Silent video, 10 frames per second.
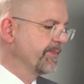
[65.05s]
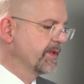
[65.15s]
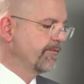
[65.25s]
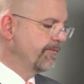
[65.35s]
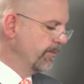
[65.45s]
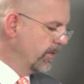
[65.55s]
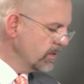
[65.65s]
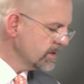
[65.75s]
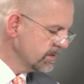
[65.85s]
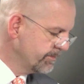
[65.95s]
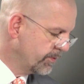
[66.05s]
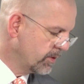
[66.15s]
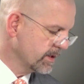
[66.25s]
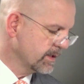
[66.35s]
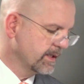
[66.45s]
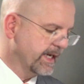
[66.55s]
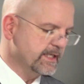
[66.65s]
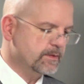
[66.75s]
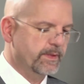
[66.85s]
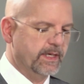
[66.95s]
The most important
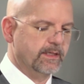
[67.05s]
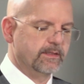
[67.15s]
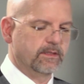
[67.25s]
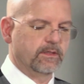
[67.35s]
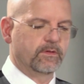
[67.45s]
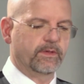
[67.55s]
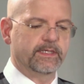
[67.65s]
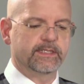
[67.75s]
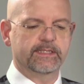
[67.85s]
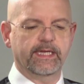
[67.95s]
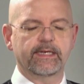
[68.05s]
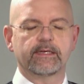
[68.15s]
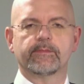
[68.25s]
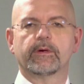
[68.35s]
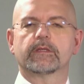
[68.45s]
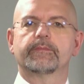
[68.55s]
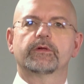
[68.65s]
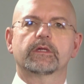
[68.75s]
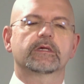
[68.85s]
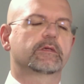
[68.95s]
aspect to understand about the
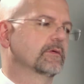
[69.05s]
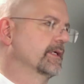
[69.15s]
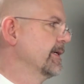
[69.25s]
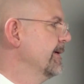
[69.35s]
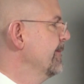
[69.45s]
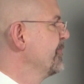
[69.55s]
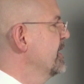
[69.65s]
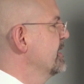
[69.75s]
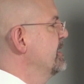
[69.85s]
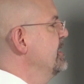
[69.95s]
product owner is